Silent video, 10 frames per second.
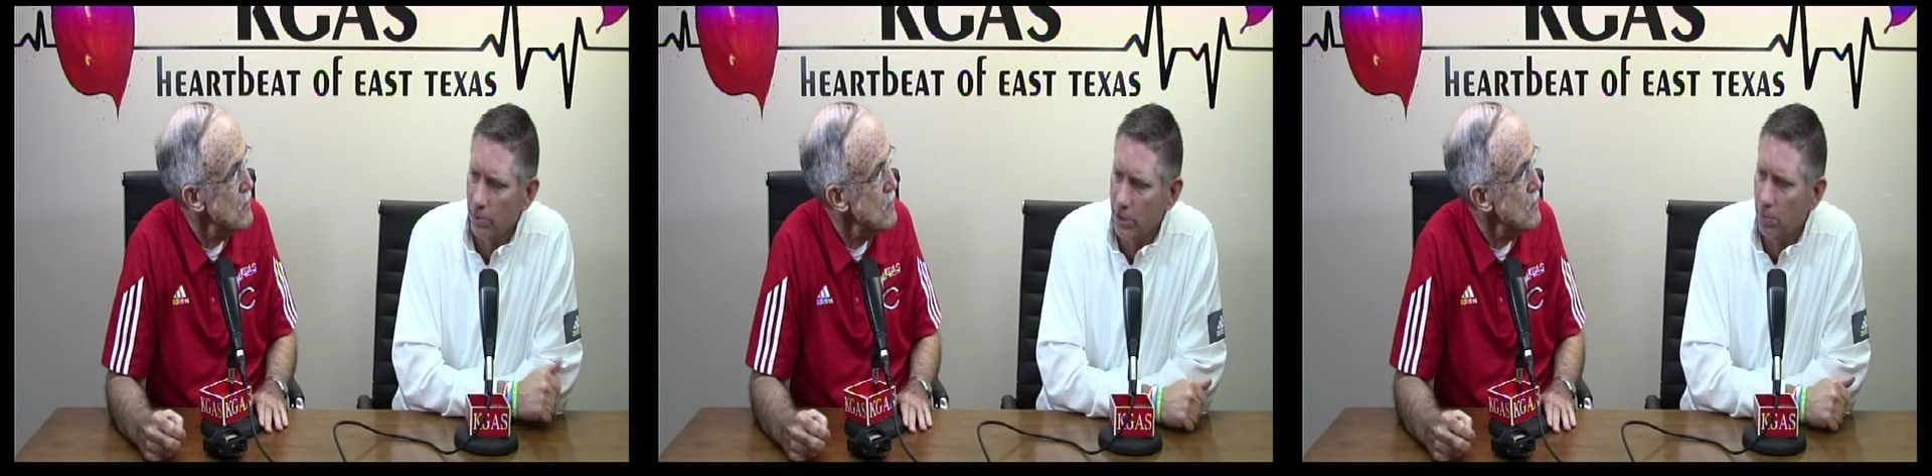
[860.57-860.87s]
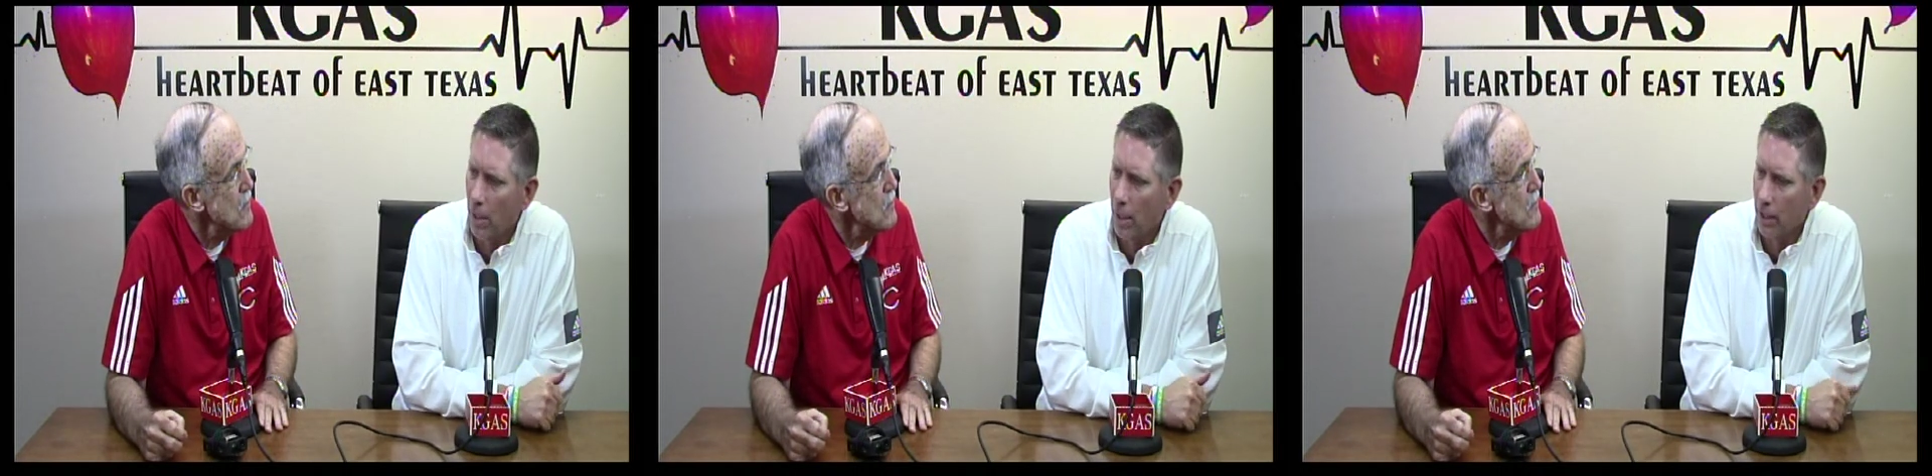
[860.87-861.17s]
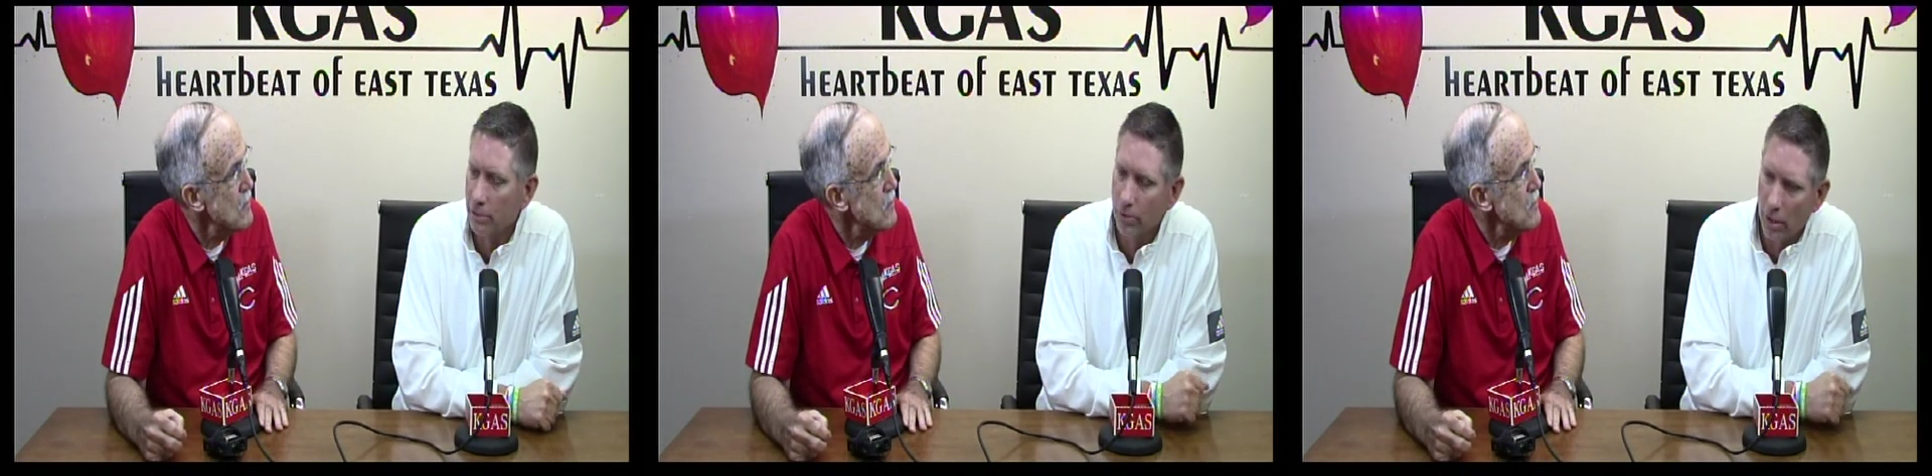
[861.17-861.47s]
missed
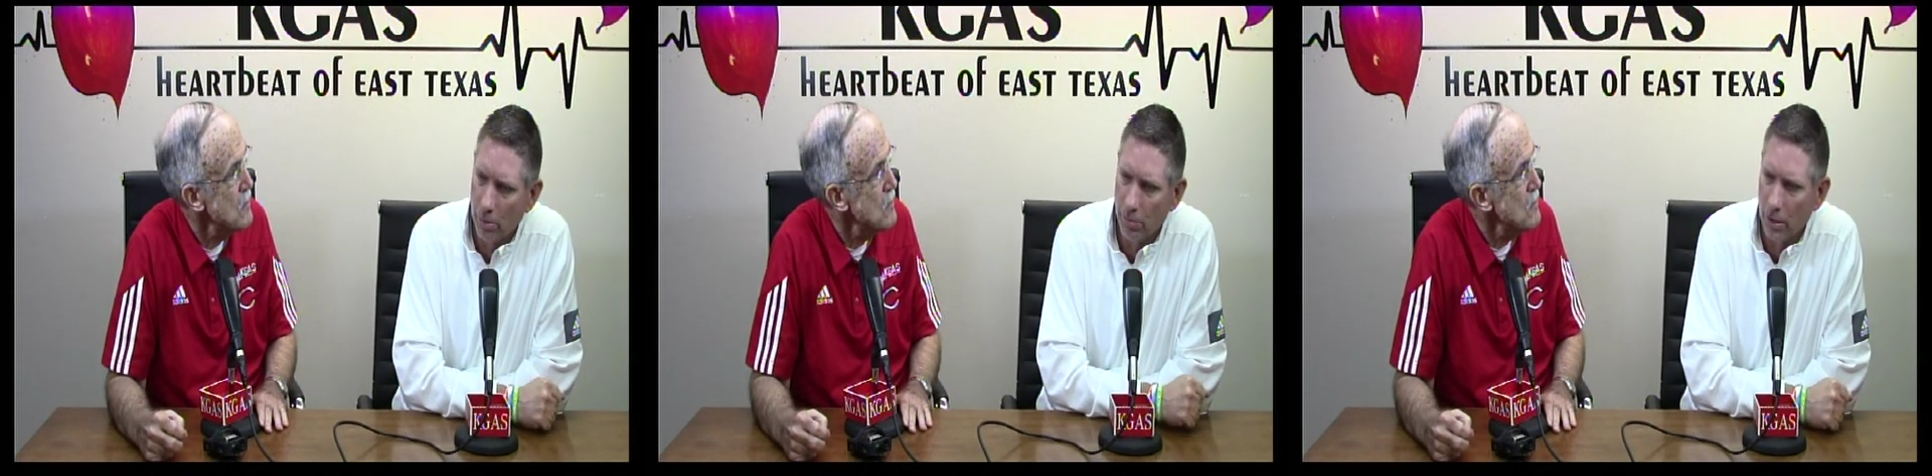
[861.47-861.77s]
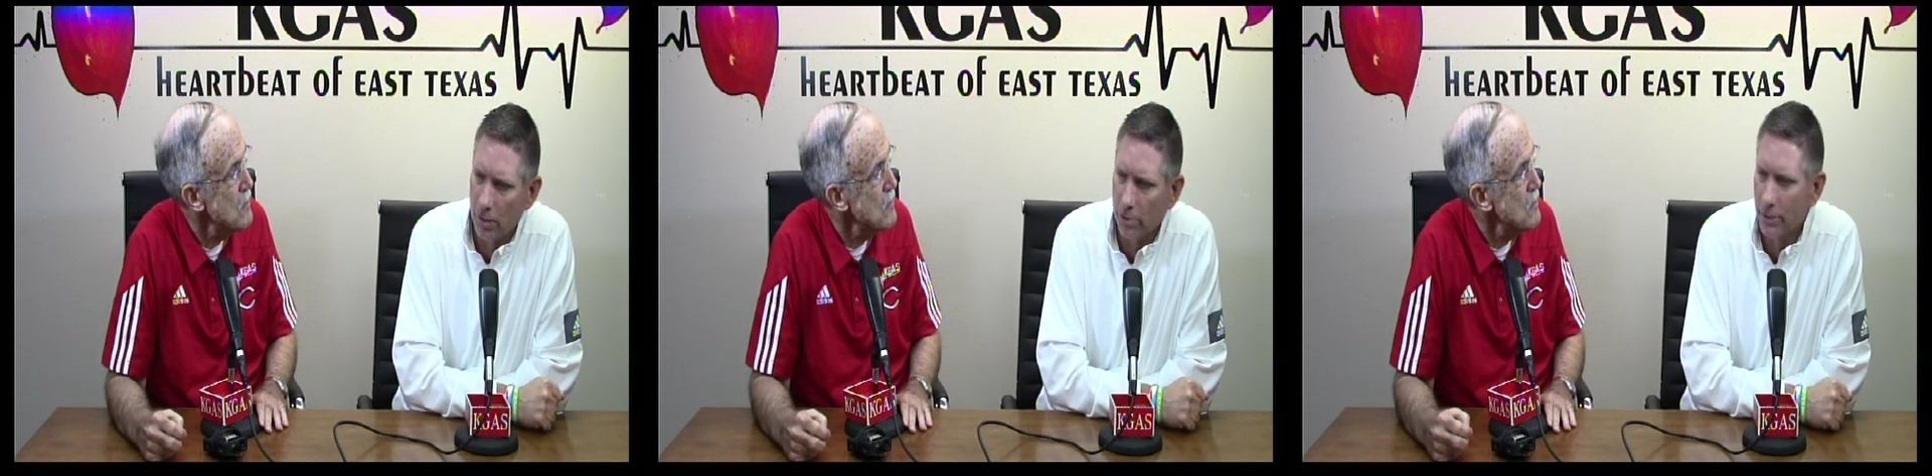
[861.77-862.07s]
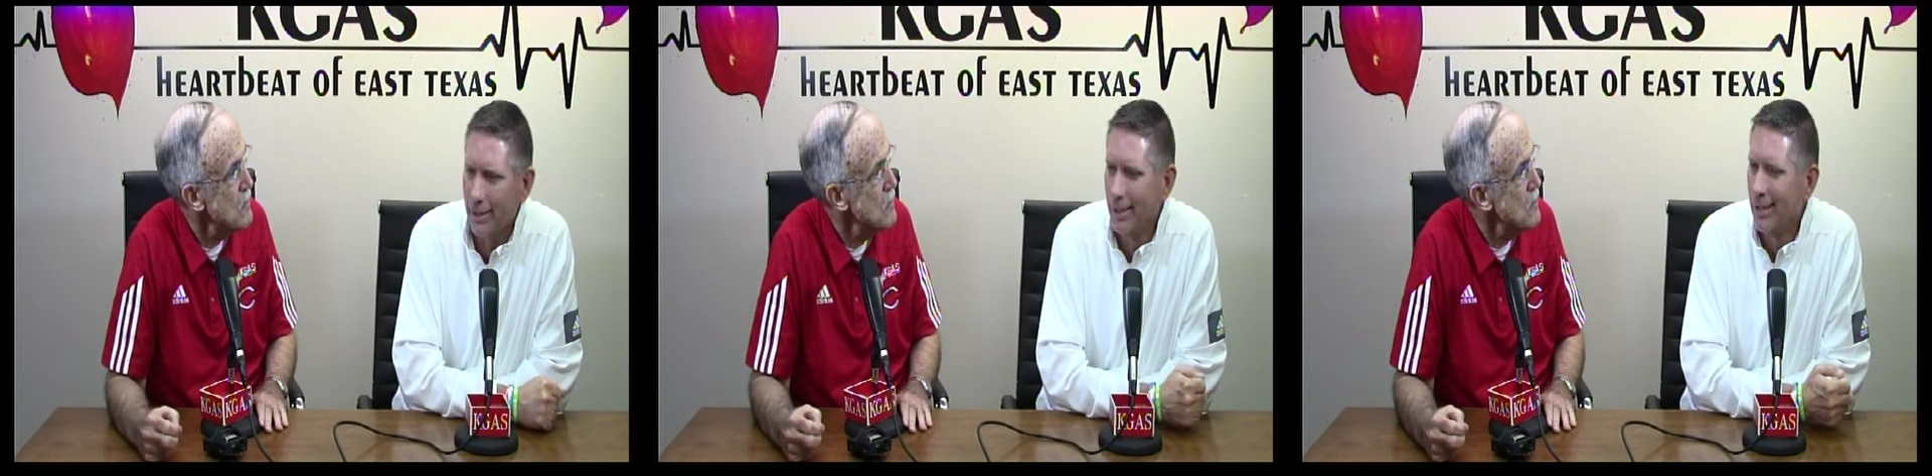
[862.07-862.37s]
blocks, drop balls.